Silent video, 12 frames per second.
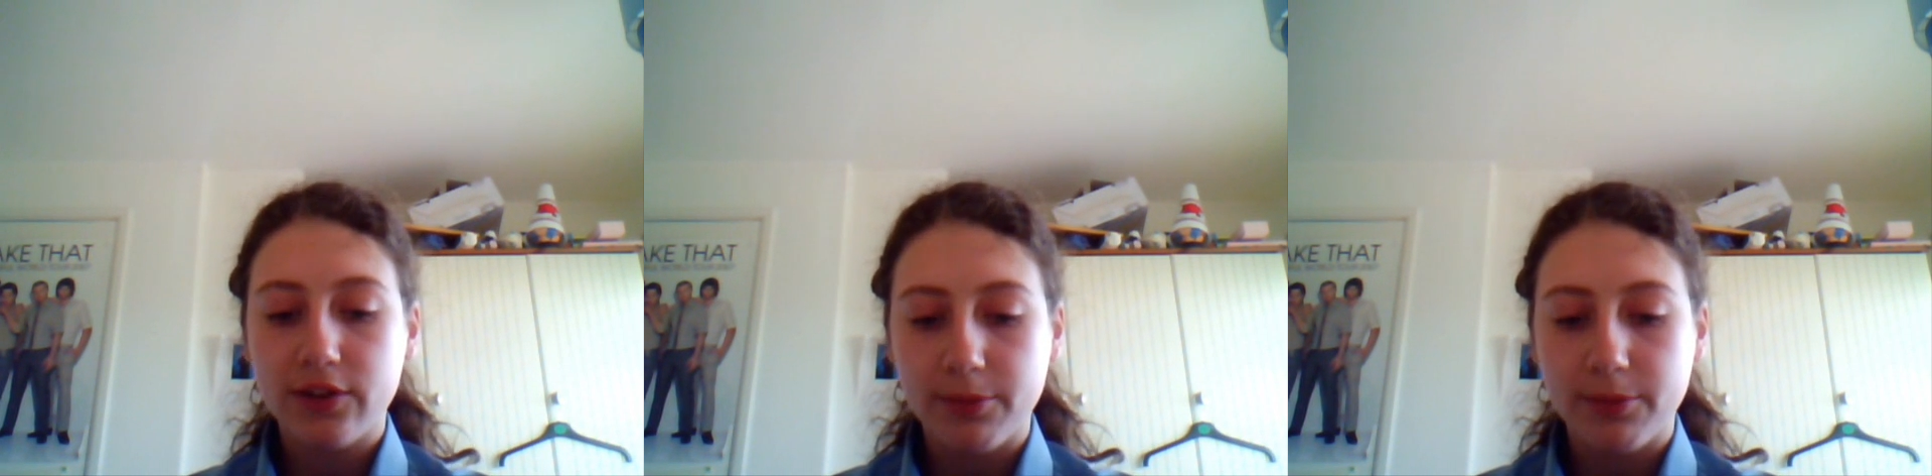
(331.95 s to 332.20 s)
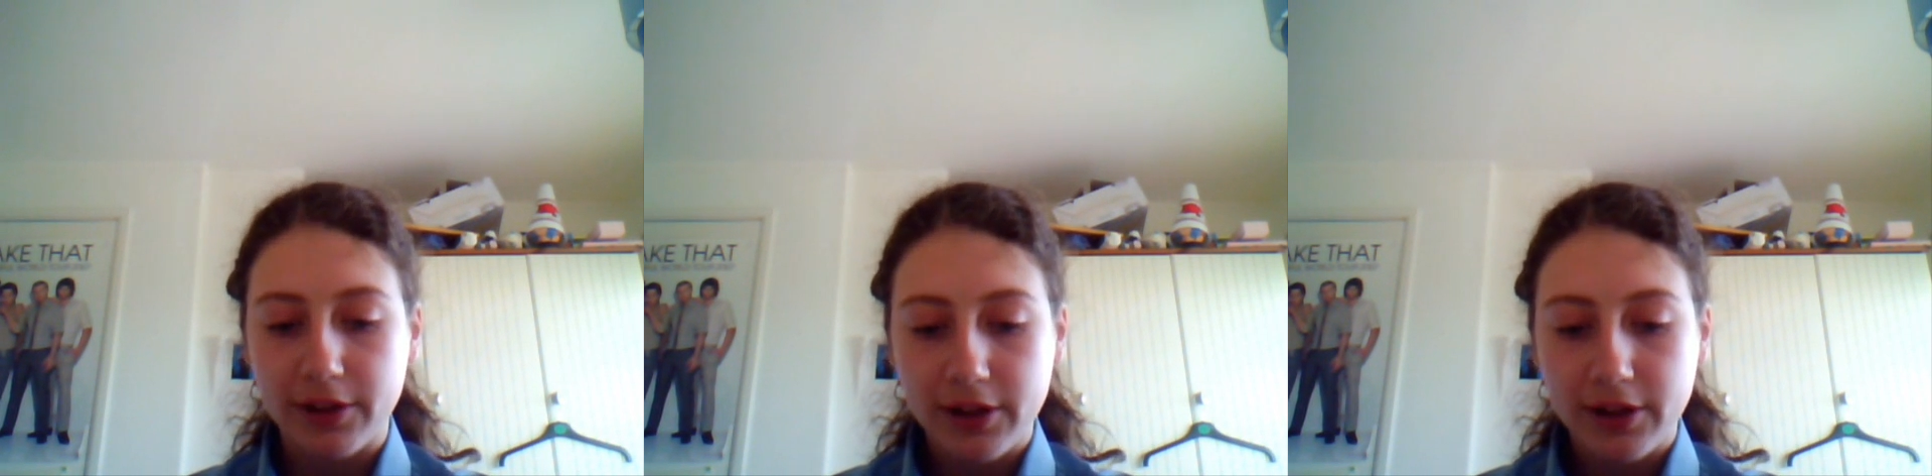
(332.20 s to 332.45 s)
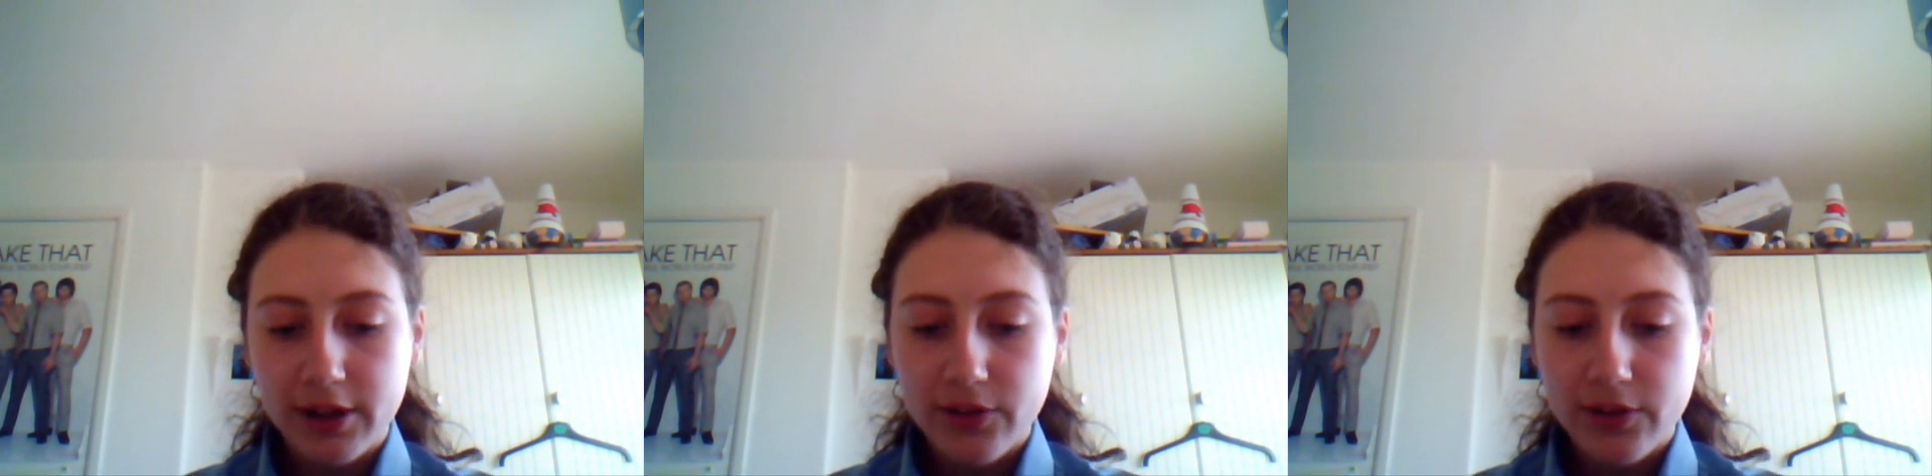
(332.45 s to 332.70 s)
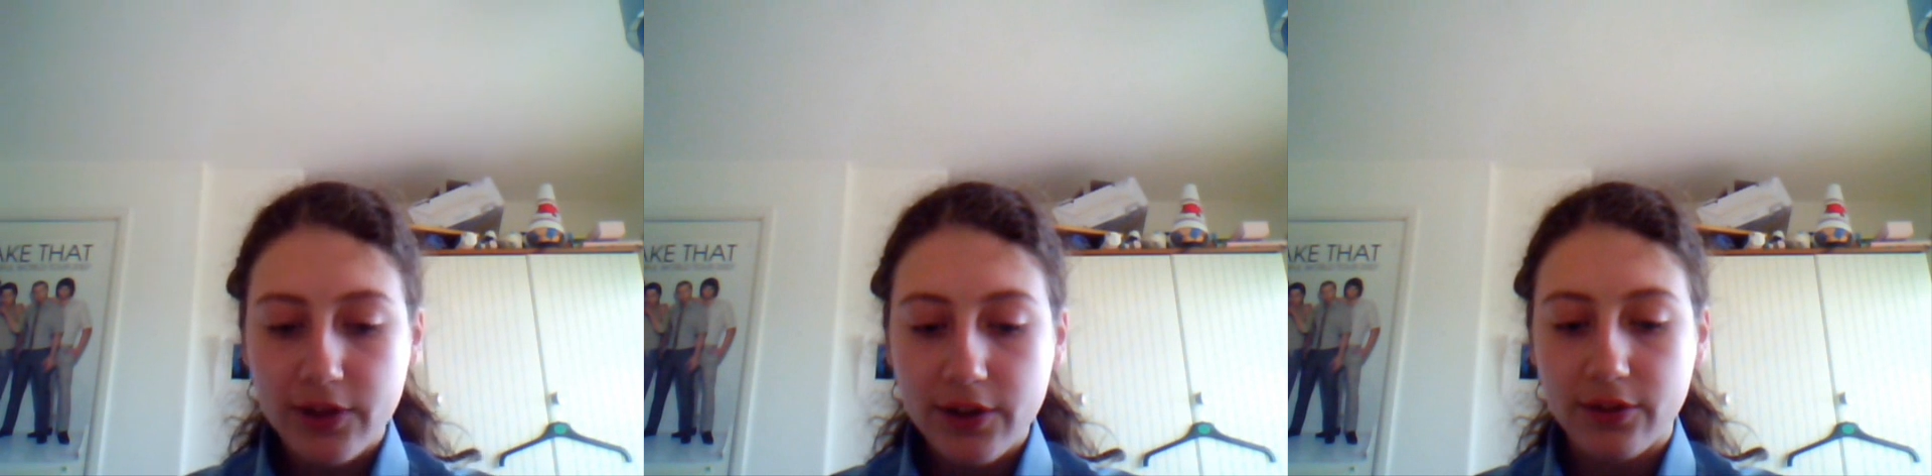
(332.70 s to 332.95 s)
instrument?
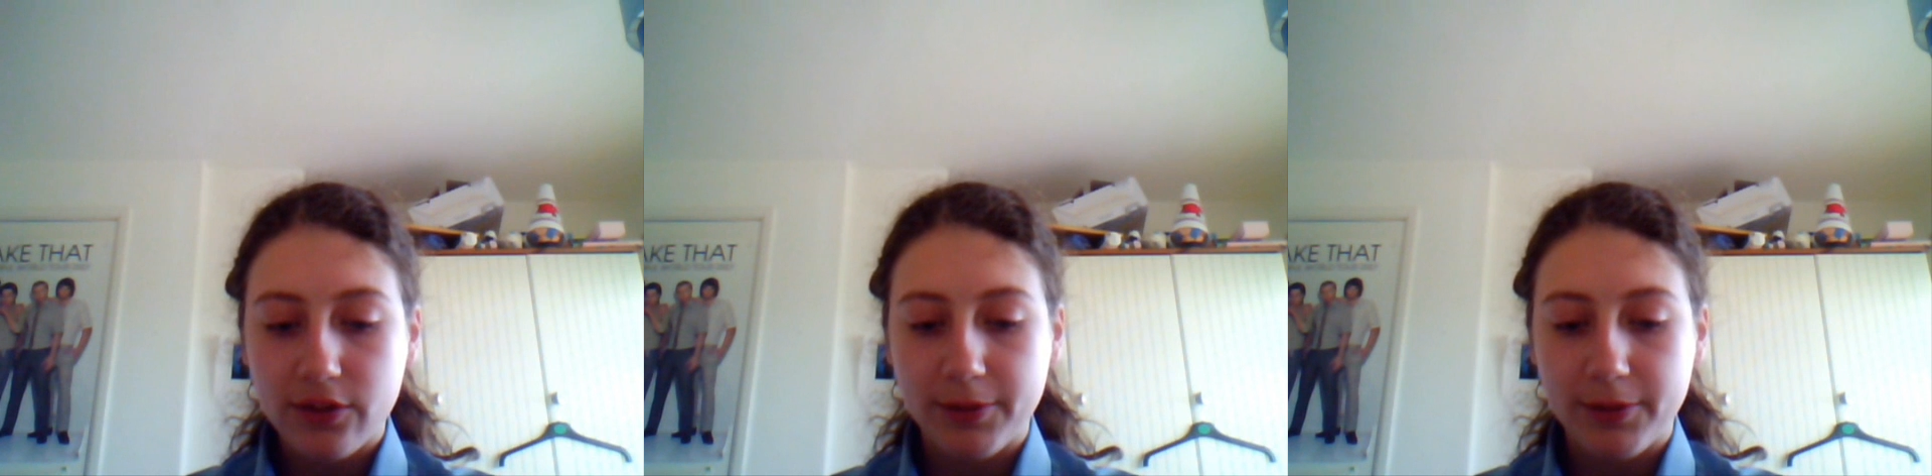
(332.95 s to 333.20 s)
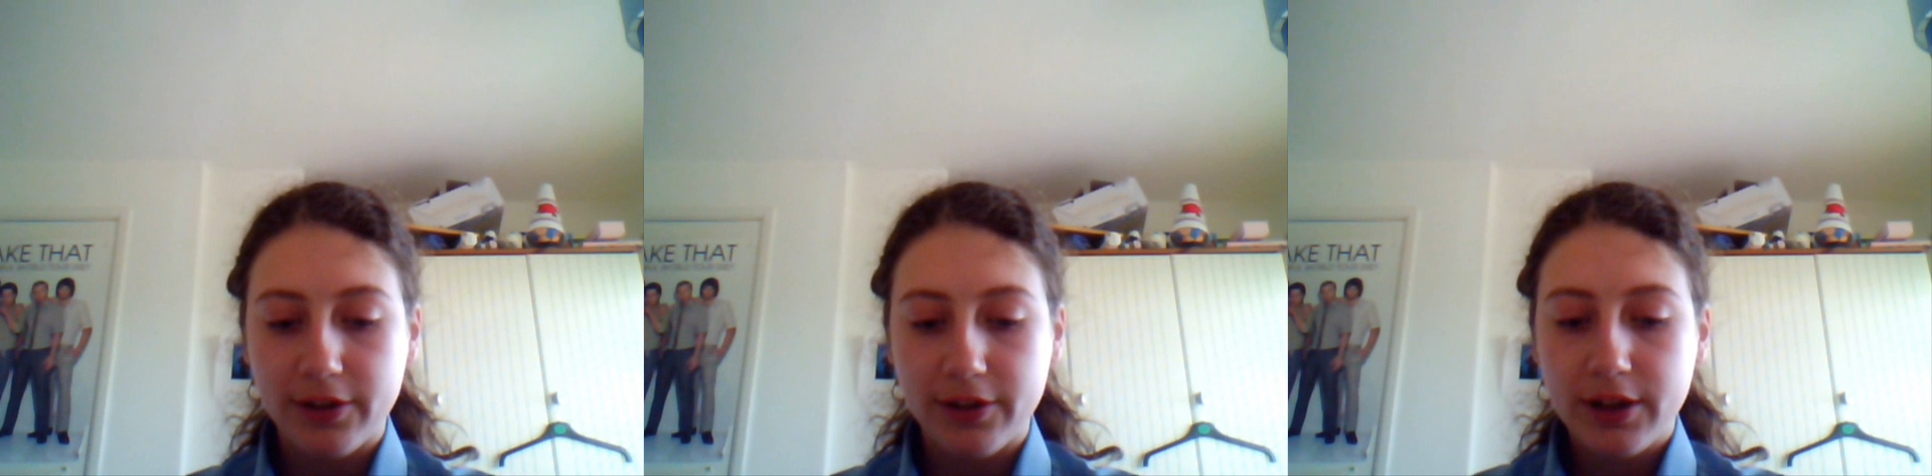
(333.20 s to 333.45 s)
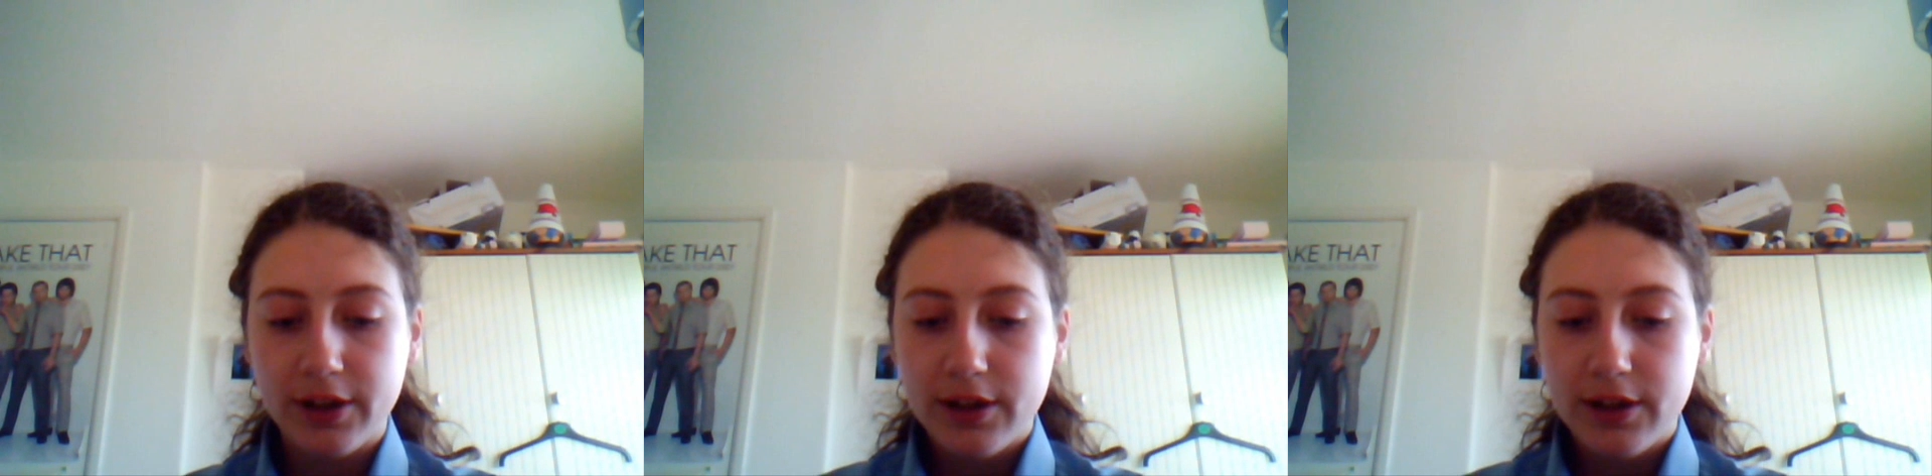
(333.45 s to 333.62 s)
First instrument?